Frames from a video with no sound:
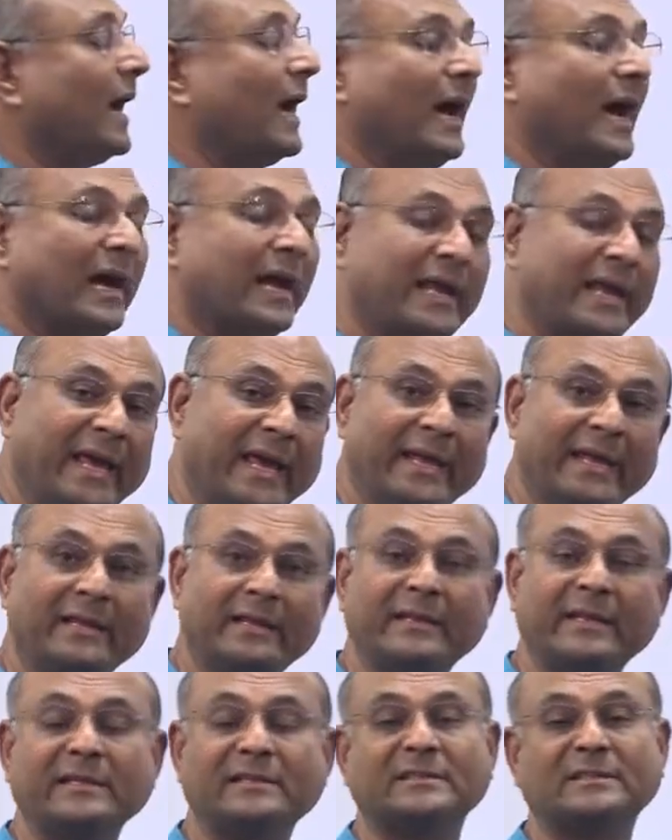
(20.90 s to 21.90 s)

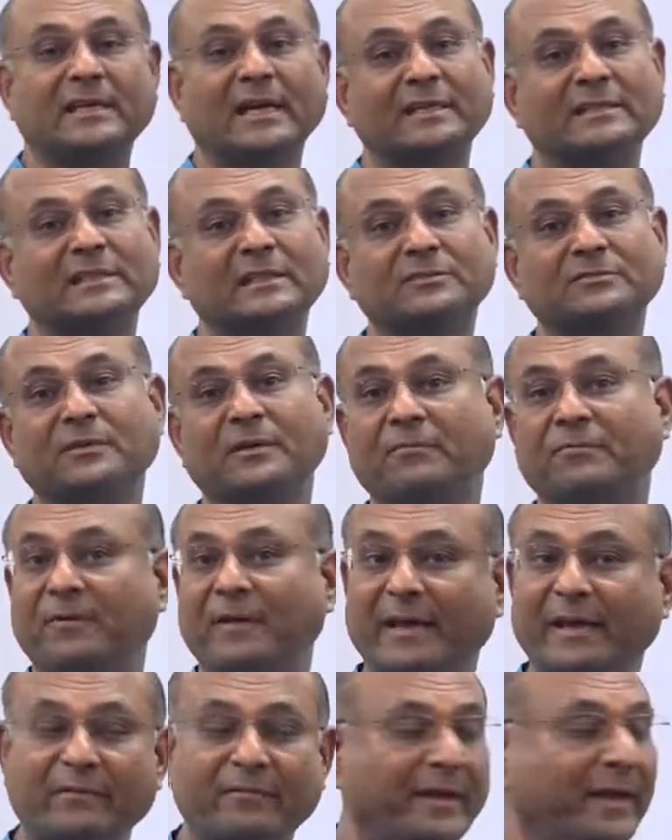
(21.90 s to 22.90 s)
again these charges will
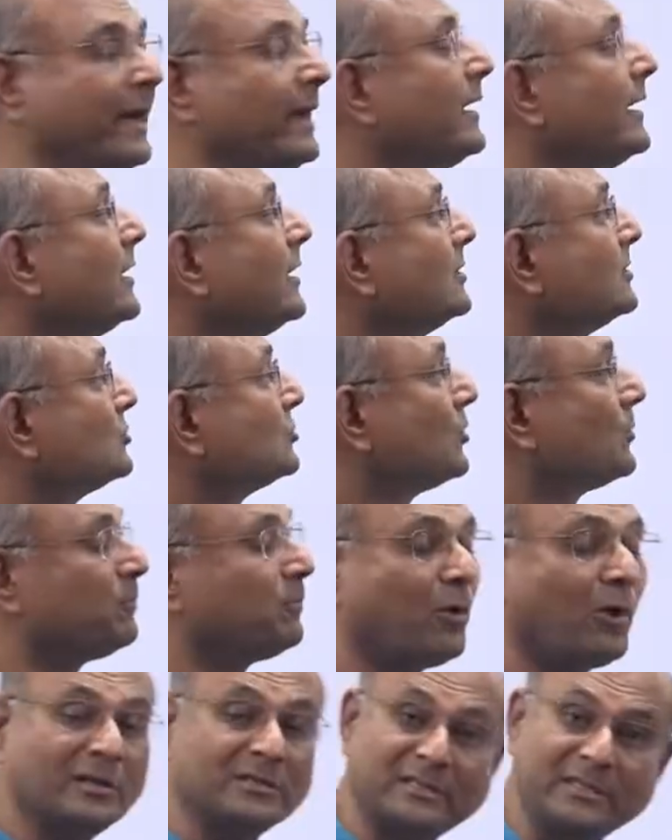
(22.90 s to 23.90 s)
fly away. So
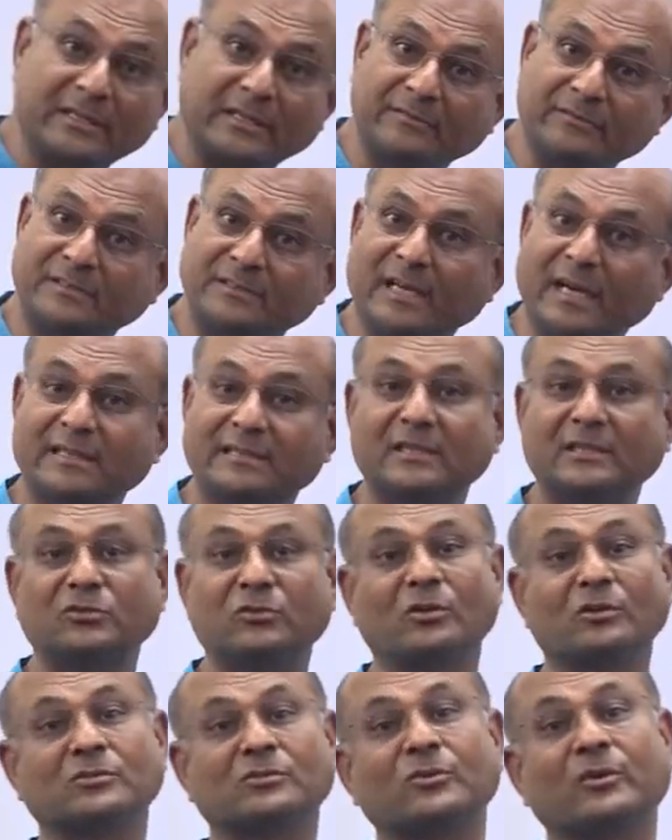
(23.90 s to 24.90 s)
positive charges
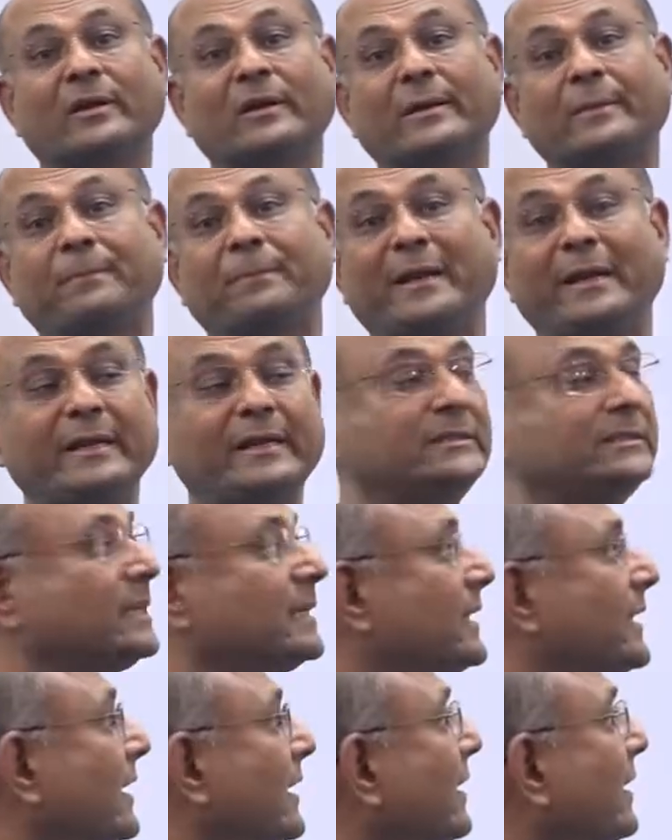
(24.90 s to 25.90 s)
also repel each
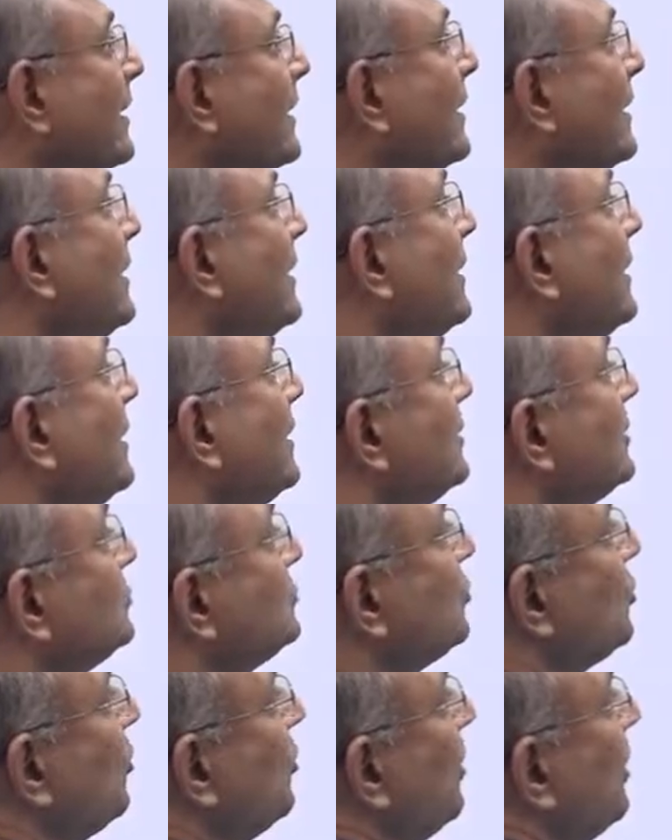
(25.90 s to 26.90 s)
other.
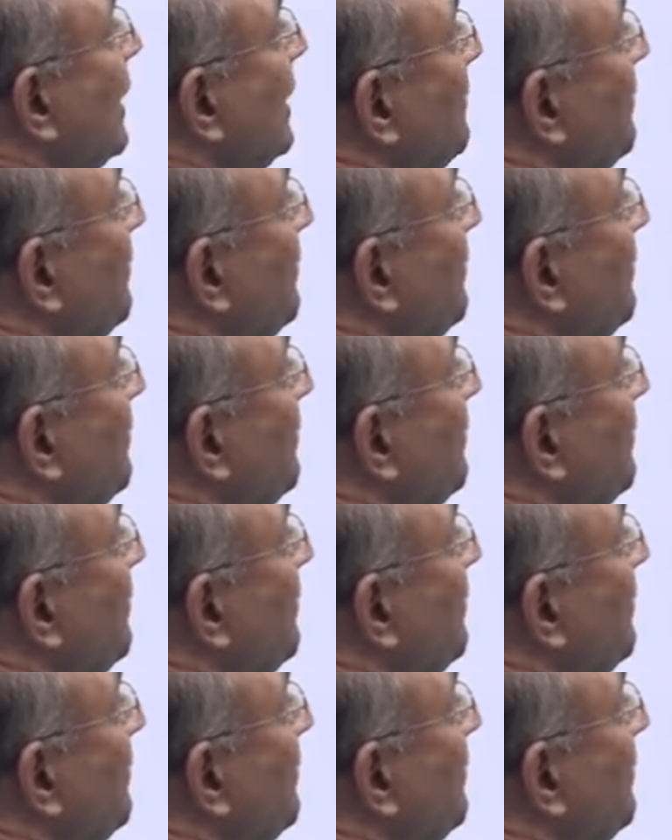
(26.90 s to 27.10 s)
So a